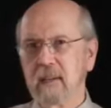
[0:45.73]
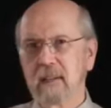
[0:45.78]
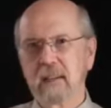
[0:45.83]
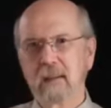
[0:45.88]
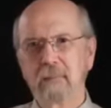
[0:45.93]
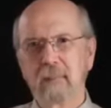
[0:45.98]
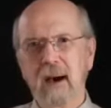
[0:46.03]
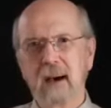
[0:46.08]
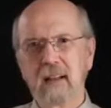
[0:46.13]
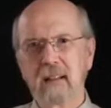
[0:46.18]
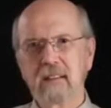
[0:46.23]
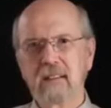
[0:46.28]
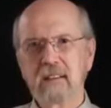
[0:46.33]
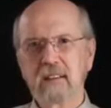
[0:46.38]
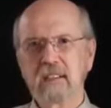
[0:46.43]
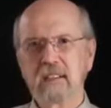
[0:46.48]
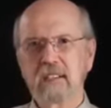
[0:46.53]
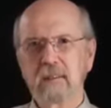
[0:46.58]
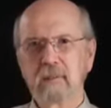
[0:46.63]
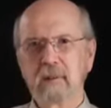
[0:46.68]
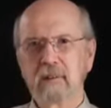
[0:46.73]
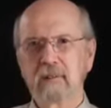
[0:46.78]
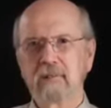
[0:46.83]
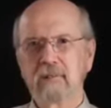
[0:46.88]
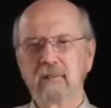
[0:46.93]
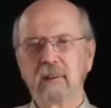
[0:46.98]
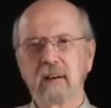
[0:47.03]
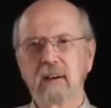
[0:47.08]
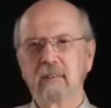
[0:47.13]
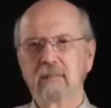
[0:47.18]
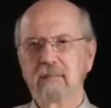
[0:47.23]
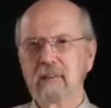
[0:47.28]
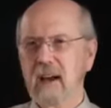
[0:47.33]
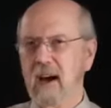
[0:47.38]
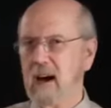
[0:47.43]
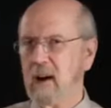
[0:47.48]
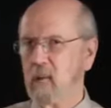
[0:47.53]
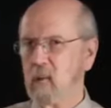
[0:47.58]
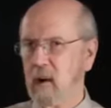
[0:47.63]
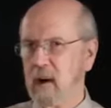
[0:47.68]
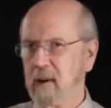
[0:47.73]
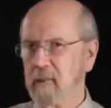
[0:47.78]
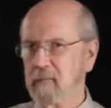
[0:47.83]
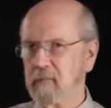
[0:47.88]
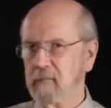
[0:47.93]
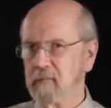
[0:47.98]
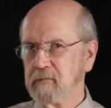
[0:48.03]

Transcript: the monotheism of Yahweh